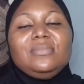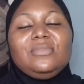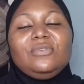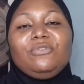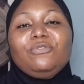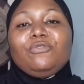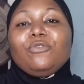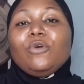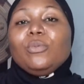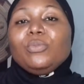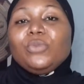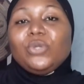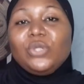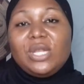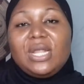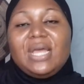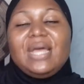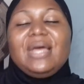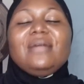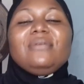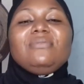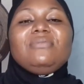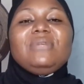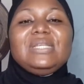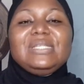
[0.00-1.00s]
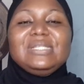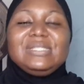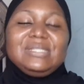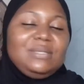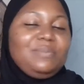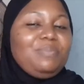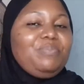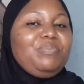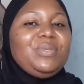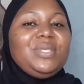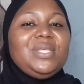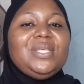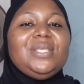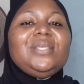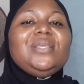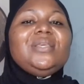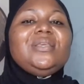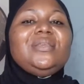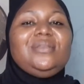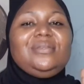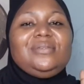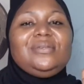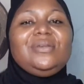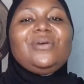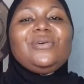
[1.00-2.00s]
formula, recipe,
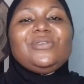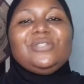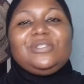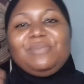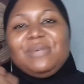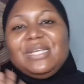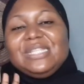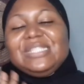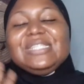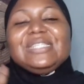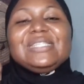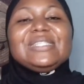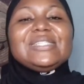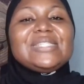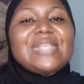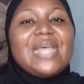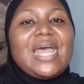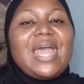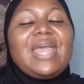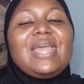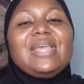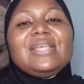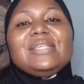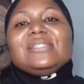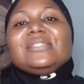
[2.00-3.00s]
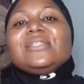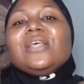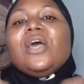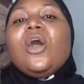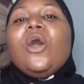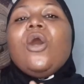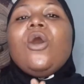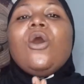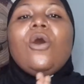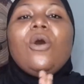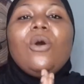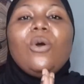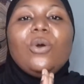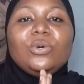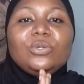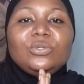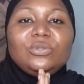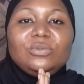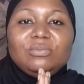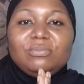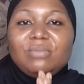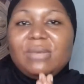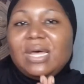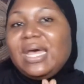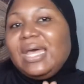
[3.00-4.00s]
cosmetic science
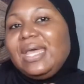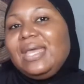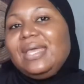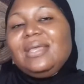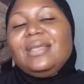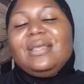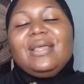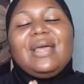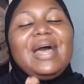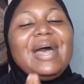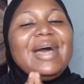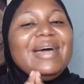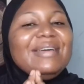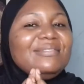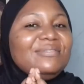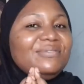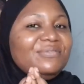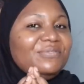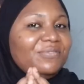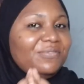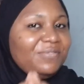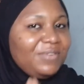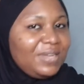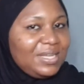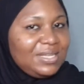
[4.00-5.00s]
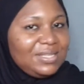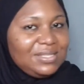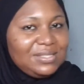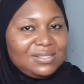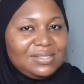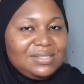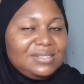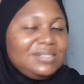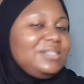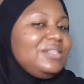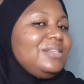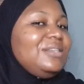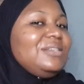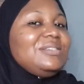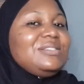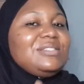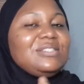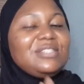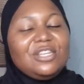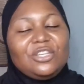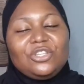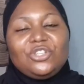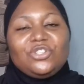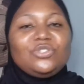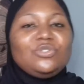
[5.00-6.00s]
on my advanced
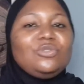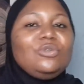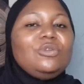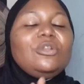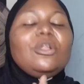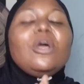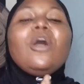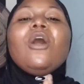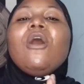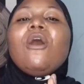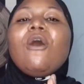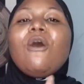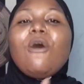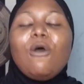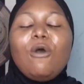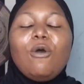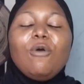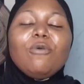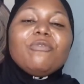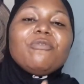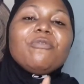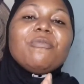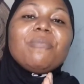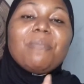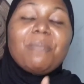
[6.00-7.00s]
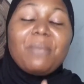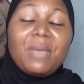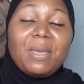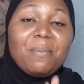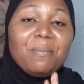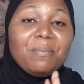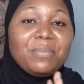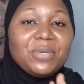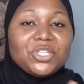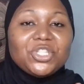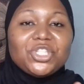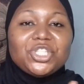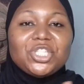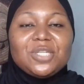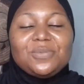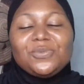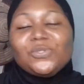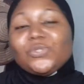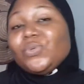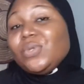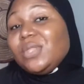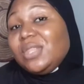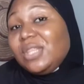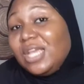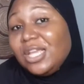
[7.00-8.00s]
section of membership.
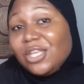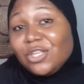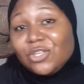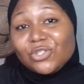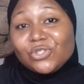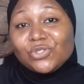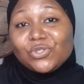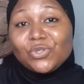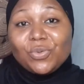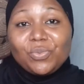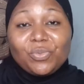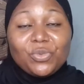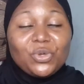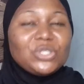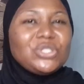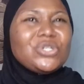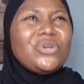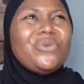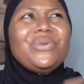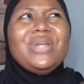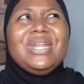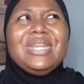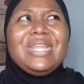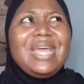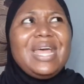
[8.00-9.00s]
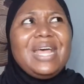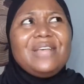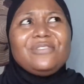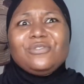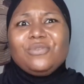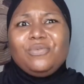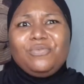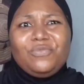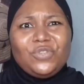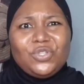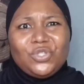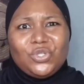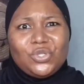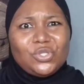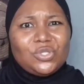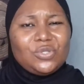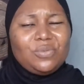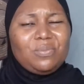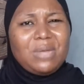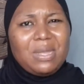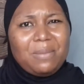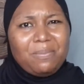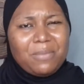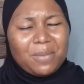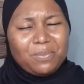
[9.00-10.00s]
So thank you so much. Already I have some videos on
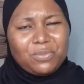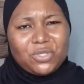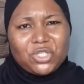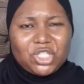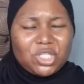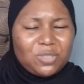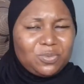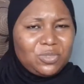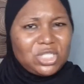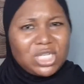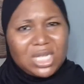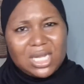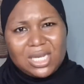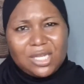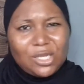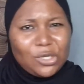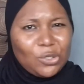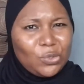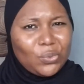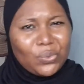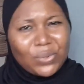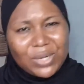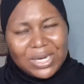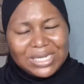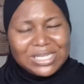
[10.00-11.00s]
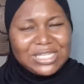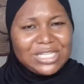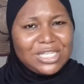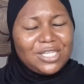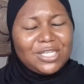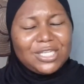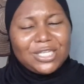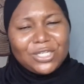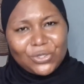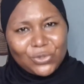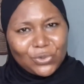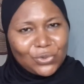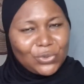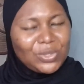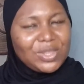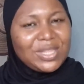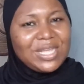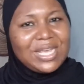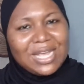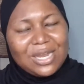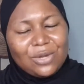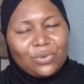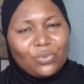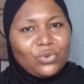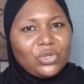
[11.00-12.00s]
my membership channel already. Go
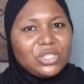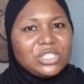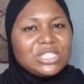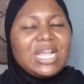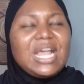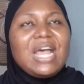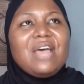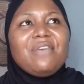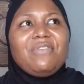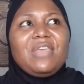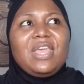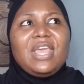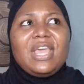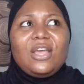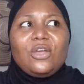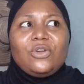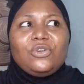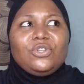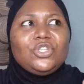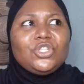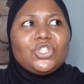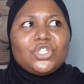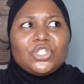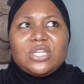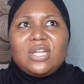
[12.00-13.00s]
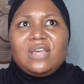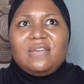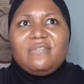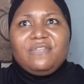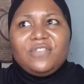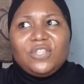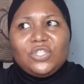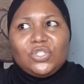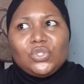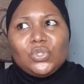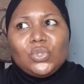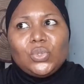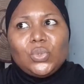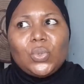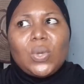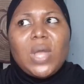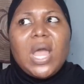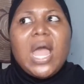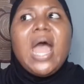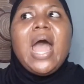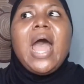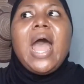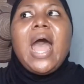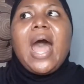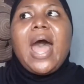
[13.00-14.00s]
there and watch. I have a hair conditioner video,
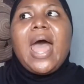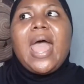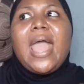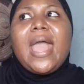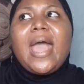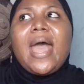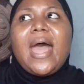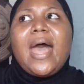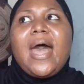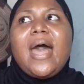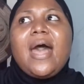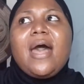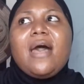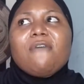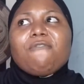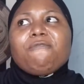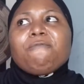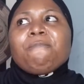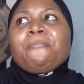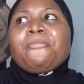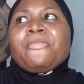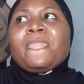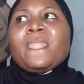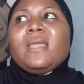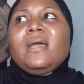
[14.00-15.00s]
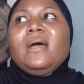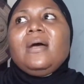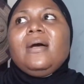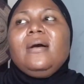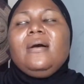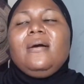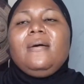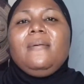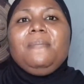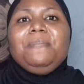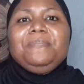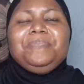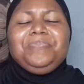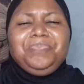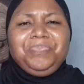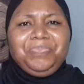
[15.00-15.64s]
I have a